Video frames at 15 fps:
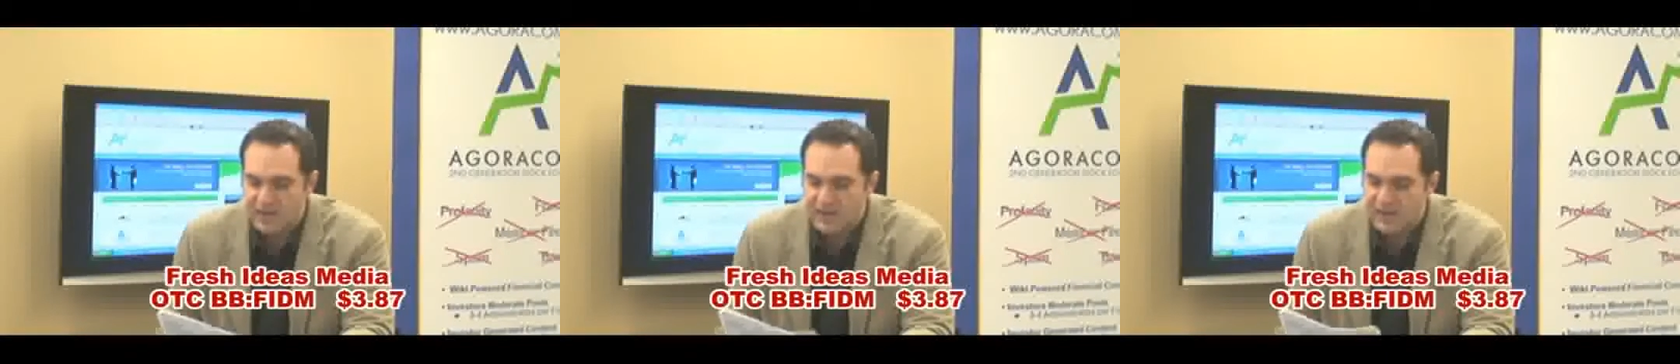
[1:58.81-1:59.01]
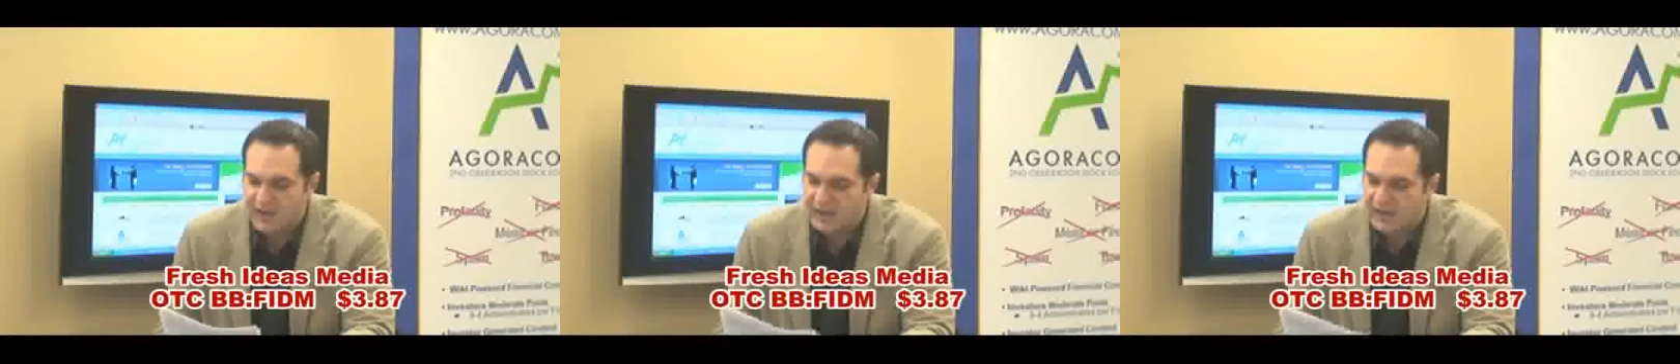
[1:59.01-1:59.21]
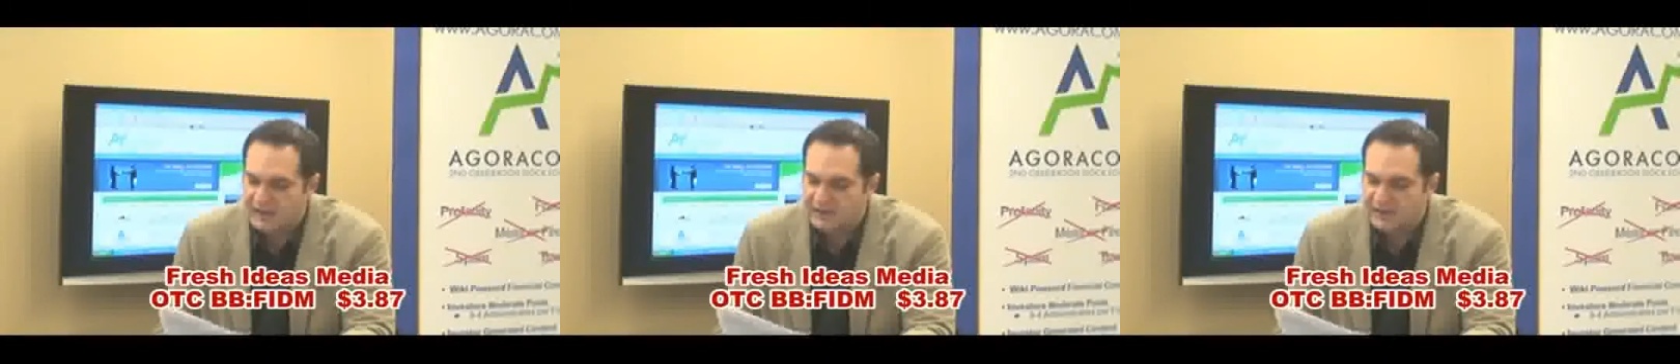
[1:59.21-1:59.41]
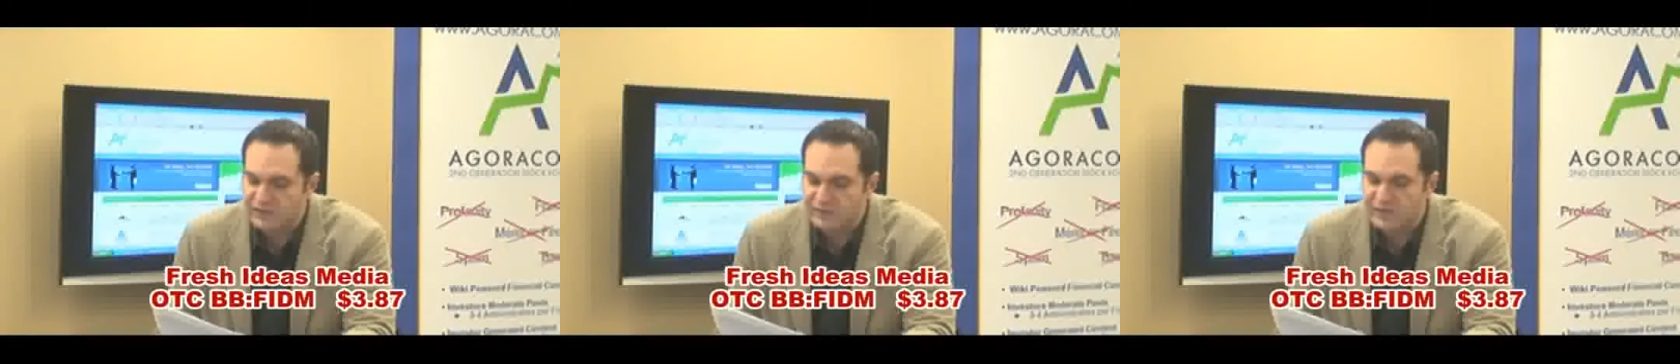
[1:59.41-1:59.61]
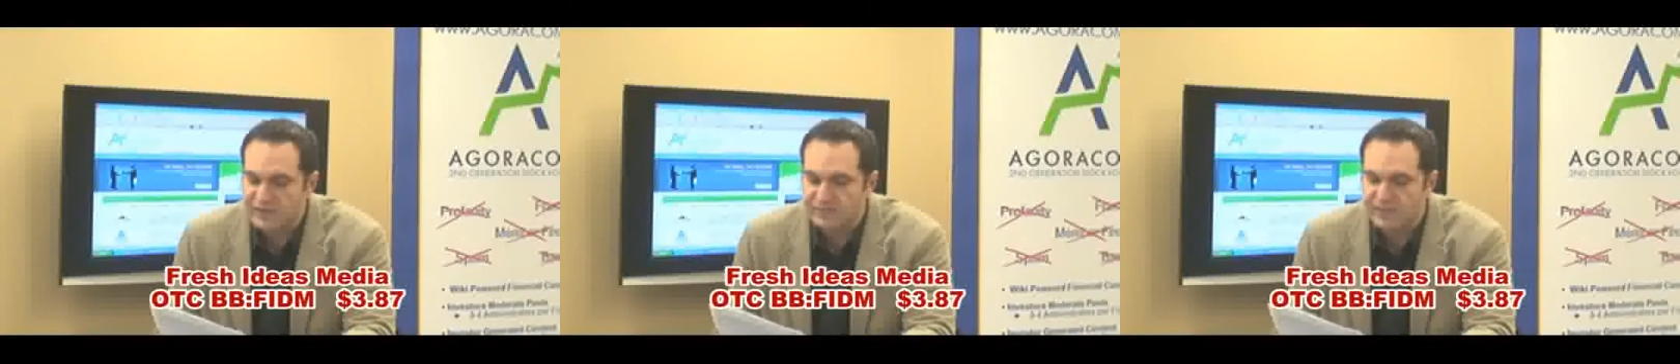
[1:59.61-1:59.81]
A
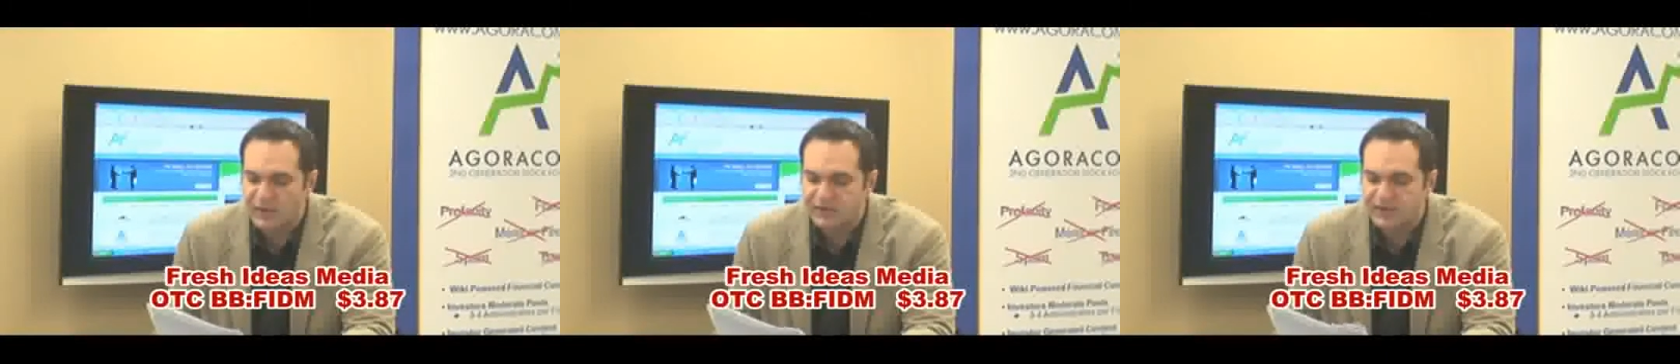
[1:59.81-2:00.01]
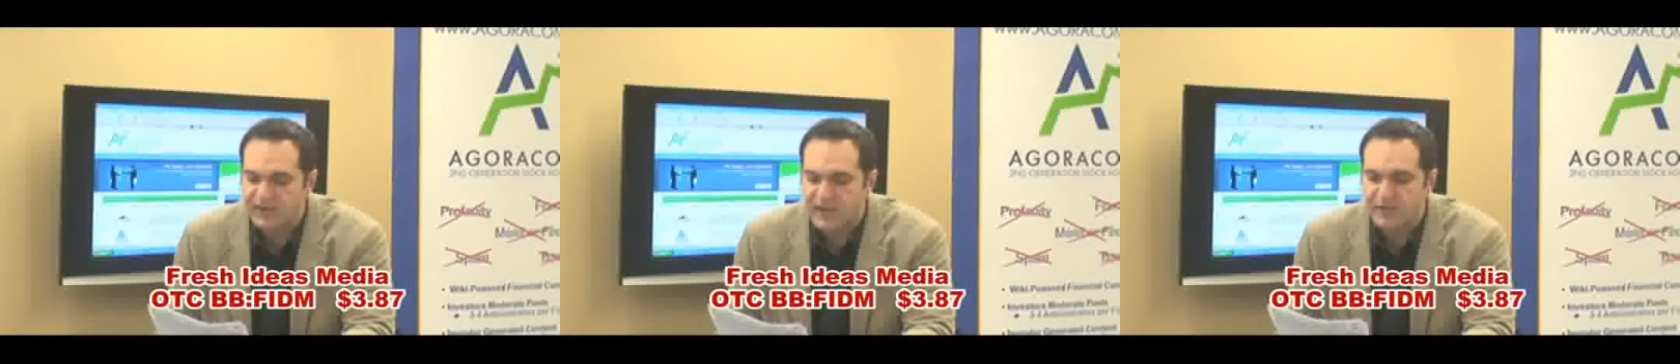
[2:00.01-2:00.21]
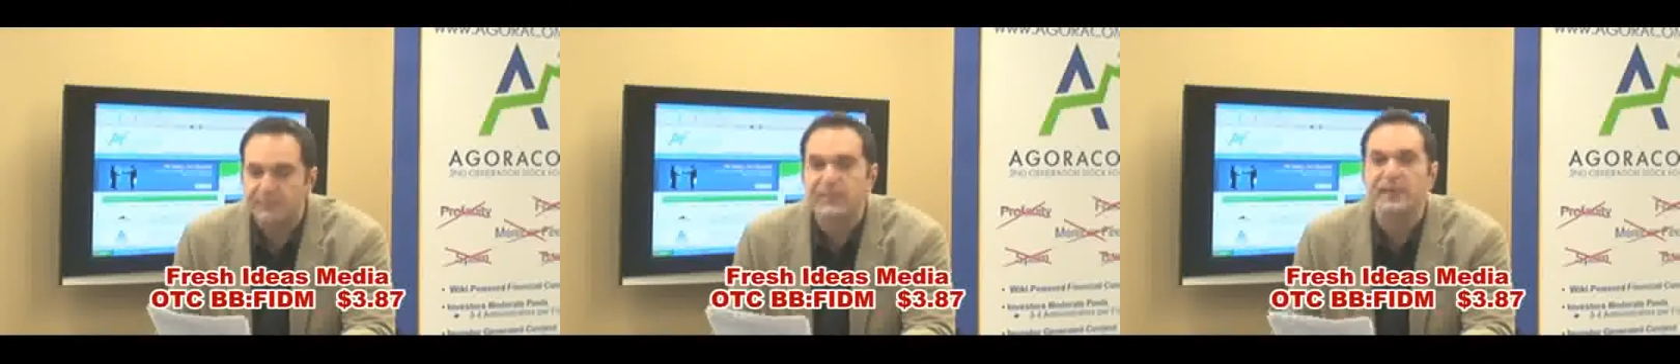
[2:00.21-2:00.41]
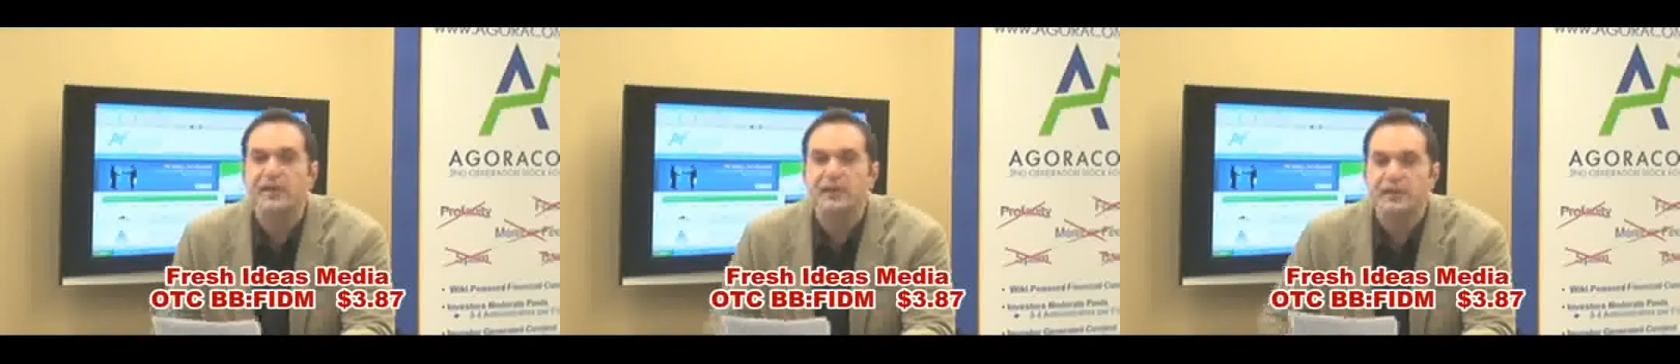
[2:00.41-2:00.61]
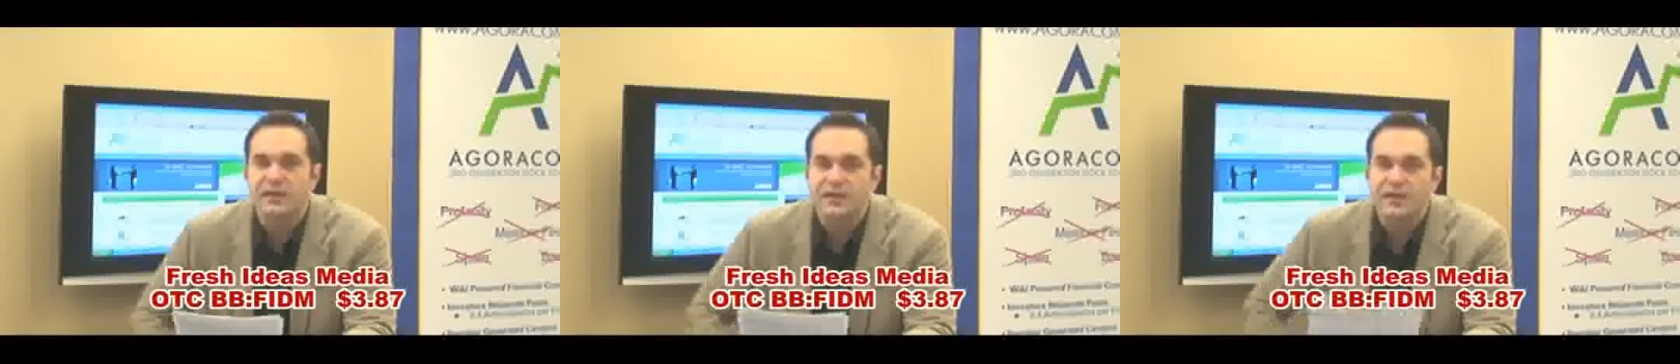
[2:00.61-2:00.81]
little bit about the
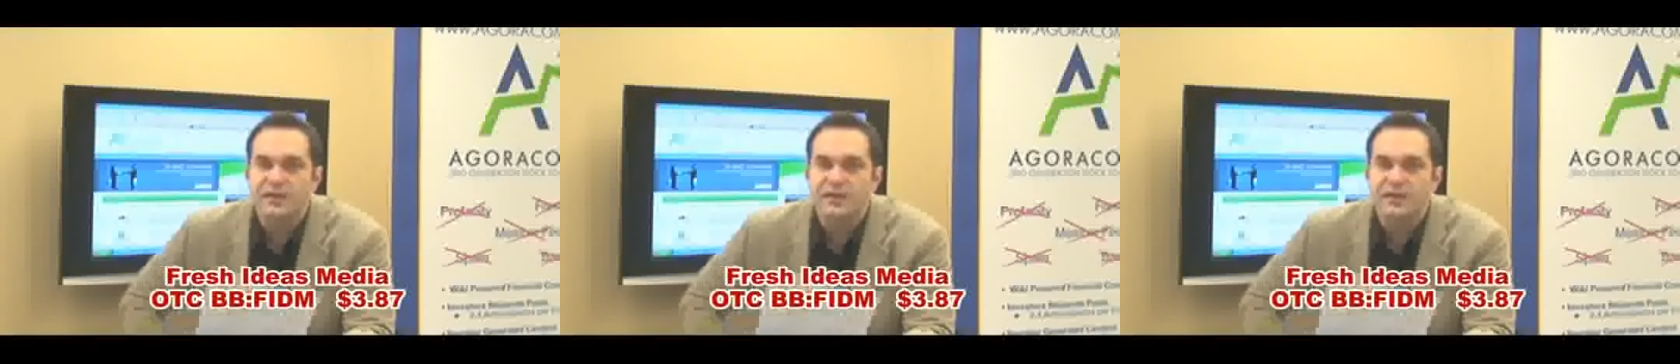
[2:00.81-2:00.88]
company.